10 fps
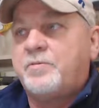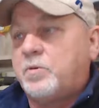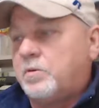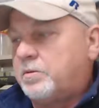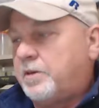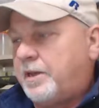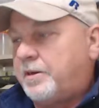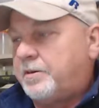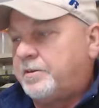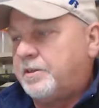for
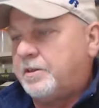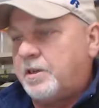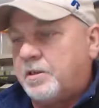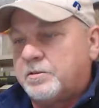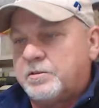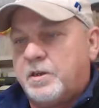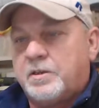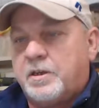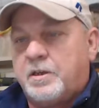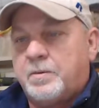$910 right
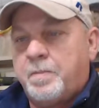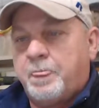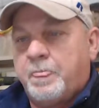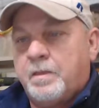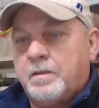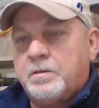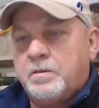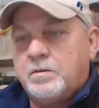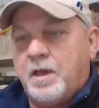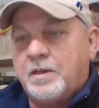now.
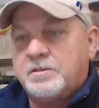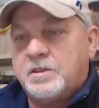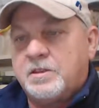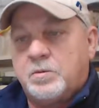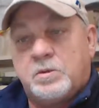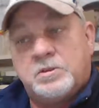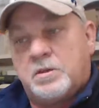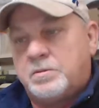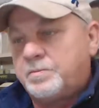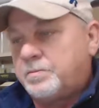You guys seen it? What
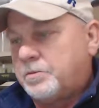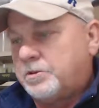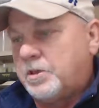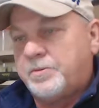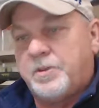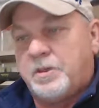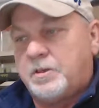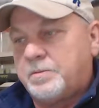y'all think?